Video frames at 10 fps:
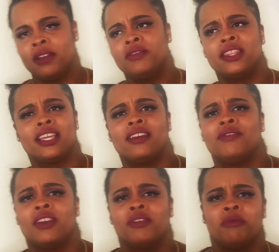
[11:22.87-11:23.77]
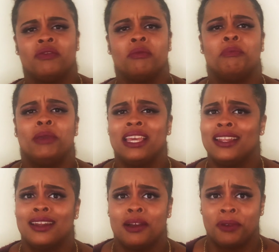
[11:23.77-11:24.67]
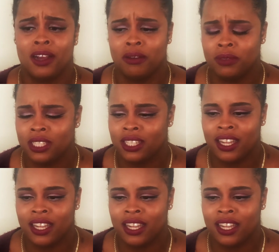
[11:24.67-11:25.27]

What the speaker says: I don't think I've ever even been in Abercrombie's,